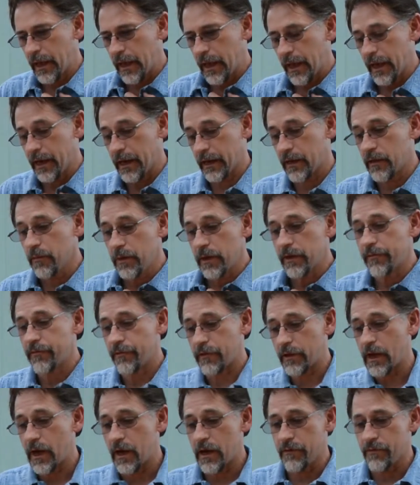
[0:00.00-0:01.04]
it can be
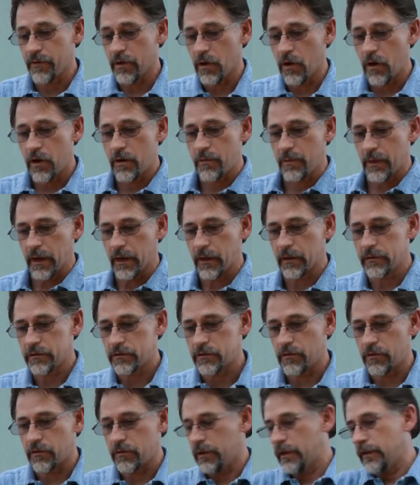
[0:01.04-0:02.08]
kind of alarming.
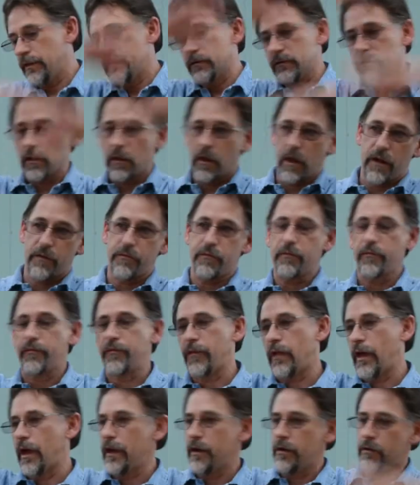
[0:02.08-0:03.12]
Certainly there's a lot of them
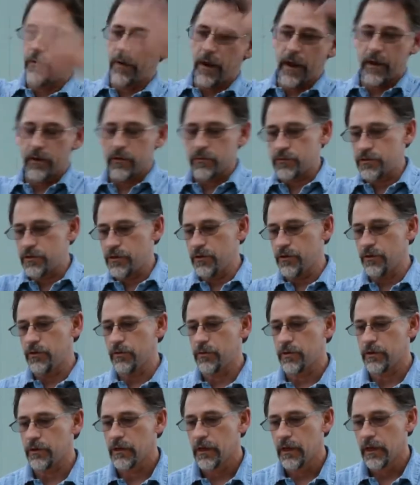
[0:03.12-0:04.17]
flying around
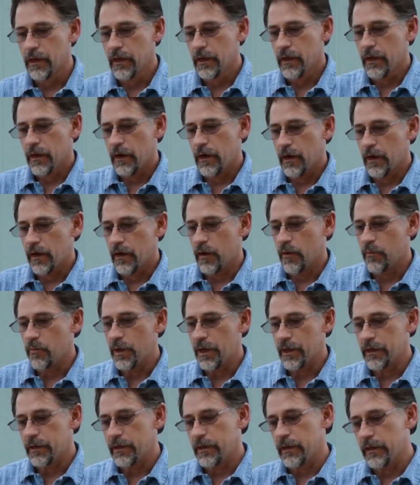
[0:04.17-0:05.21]
too, and
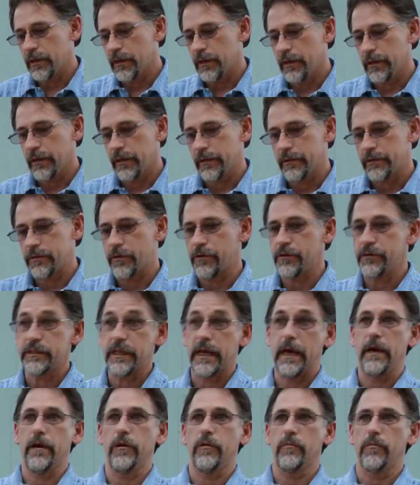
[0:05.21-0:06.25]
but it turns
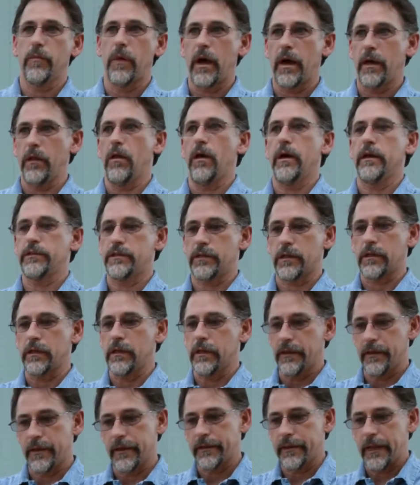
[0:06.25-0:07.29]
out
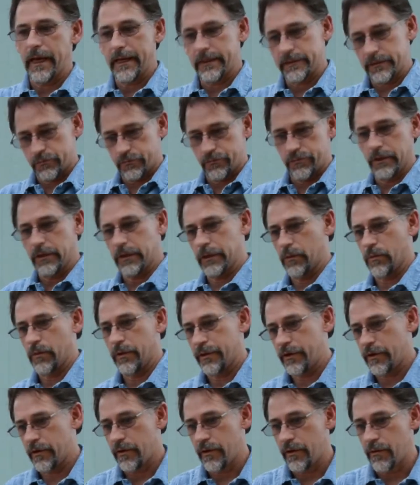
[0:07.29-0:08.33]
biologically that that's really
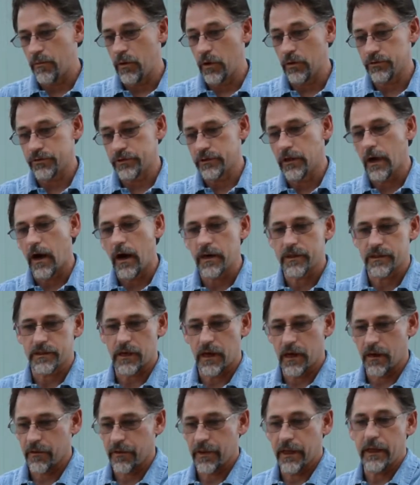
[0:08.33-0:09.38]
when they're their most
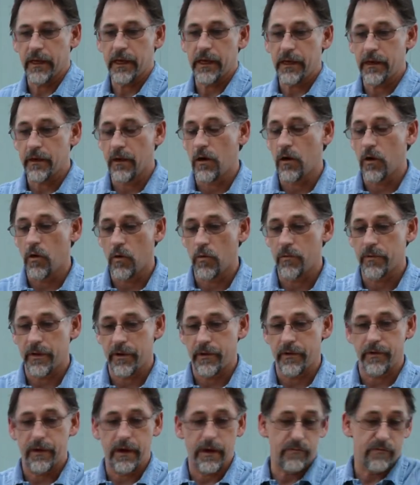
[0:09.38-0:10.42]
docile. They need a home,
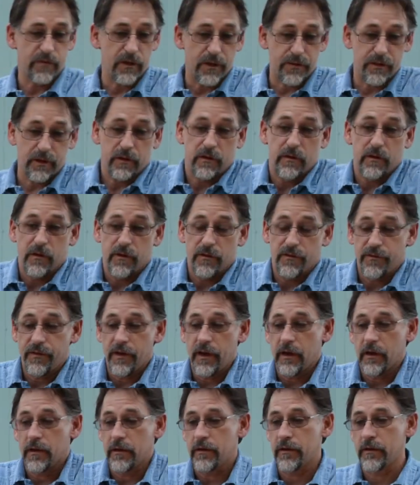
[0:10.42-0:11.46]
they have nothing to
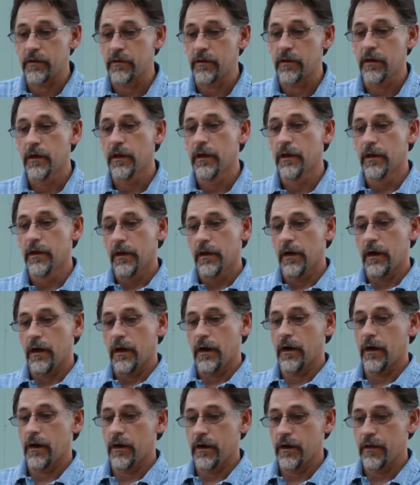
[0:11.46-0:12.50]
defend, and
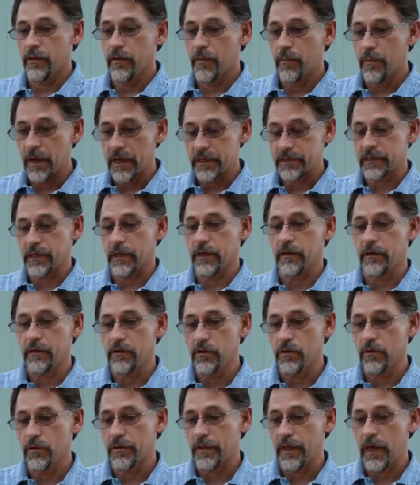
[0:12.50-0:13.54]
the best thing to
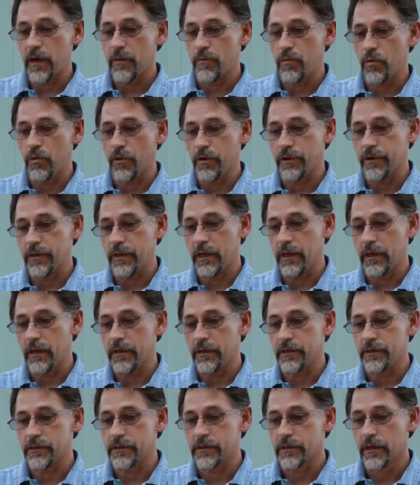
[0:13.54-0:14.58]
do at that point then
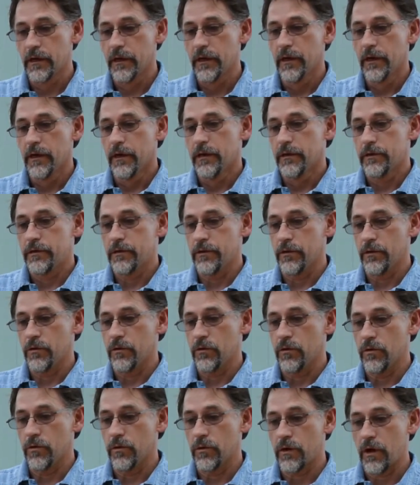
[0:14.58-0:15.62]
is
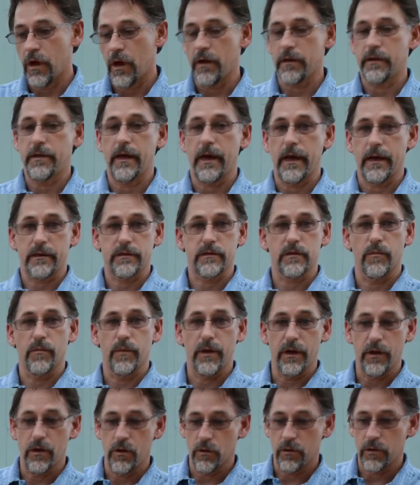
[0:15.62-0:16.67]
to contact
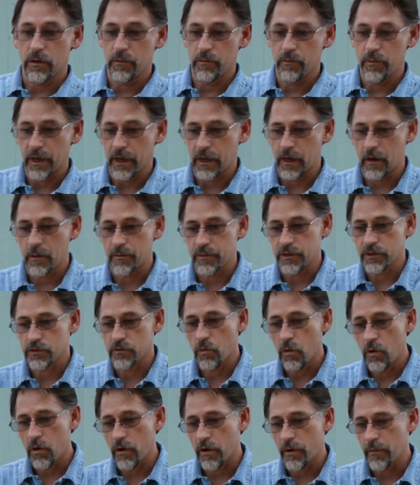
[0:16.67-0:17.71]
somebody who can pick up a
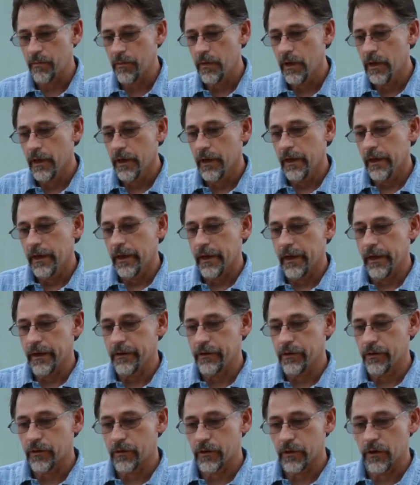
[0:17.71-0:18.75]
swarm.
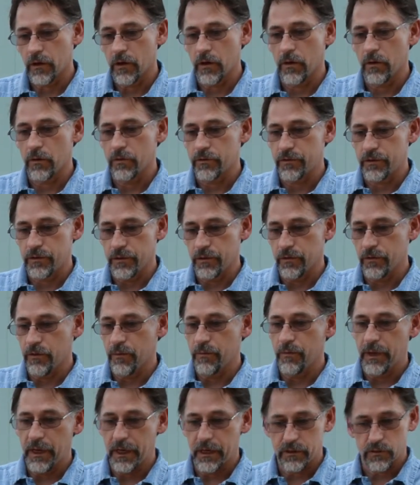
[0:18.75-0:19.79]
And you can go to the
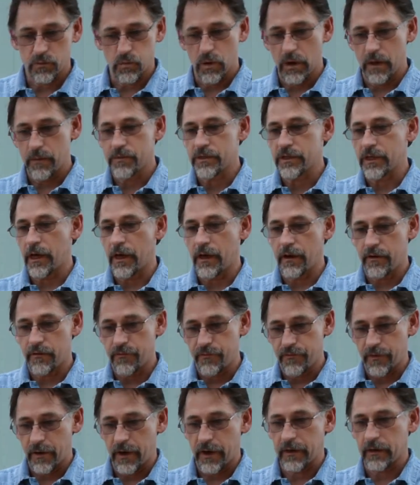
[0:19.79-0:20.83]
Beeks website
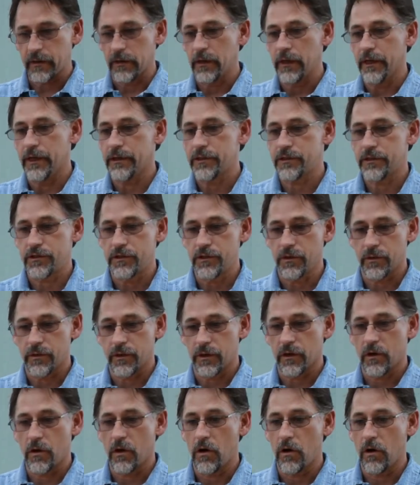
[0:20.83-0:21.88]
and find lists. You
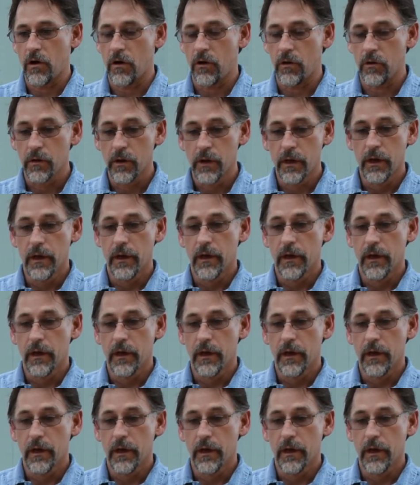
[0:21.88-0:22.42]
can call